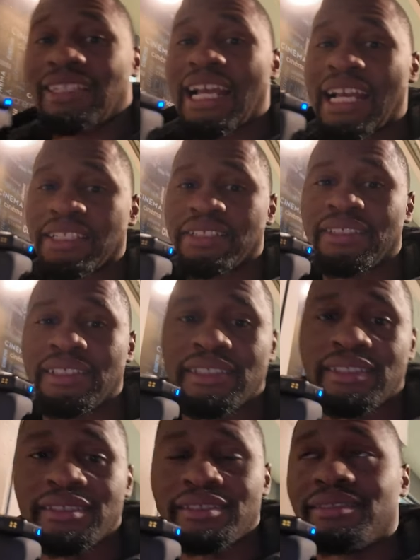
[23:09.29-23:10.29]
is
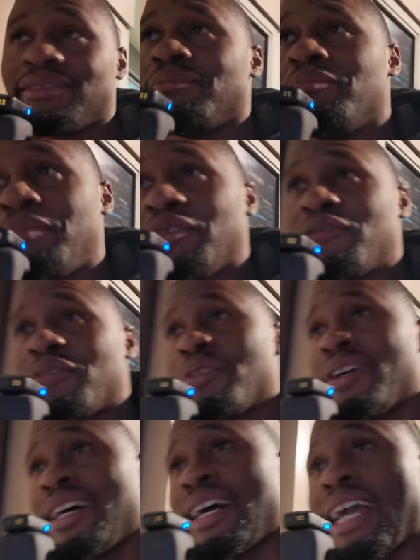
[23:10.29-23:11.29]
actually
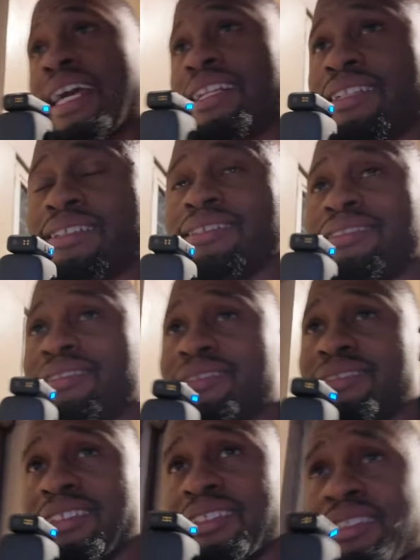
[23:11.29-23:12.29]
before I added
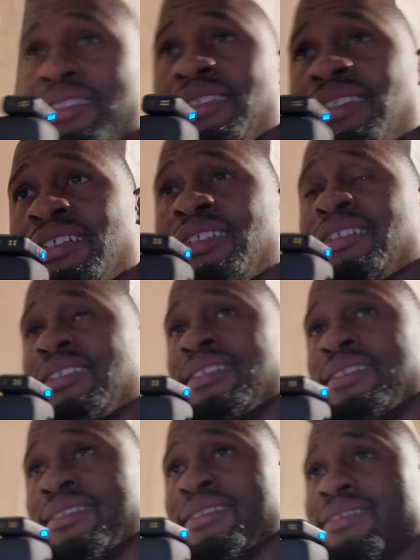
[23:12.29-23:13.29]
the
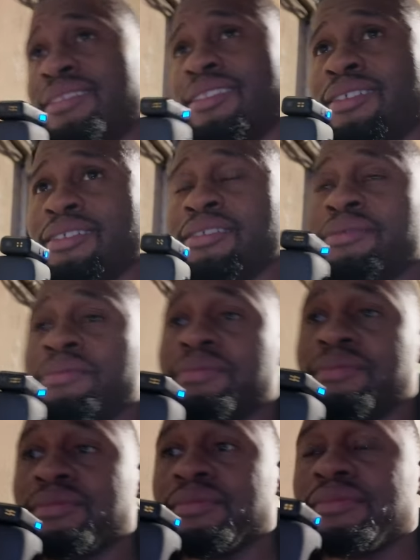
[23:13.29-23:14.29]
the
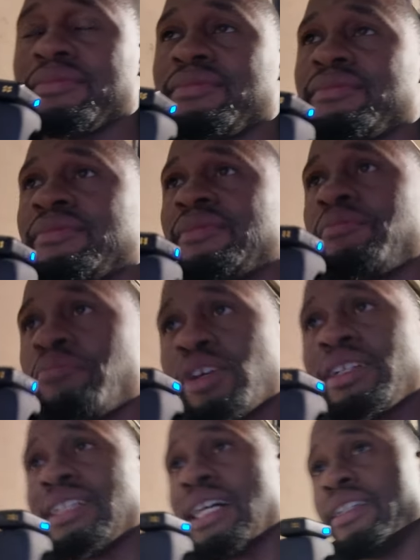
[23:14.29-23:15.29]

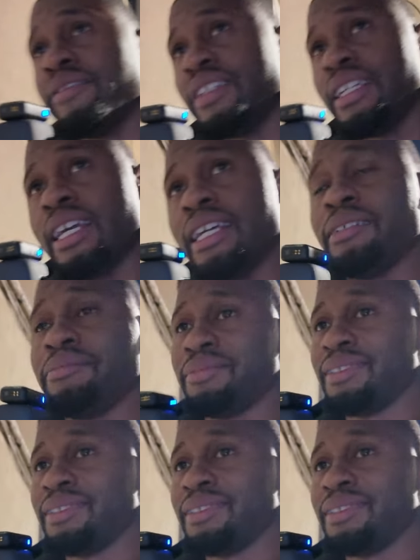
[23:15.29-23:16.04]
breakdown of the game.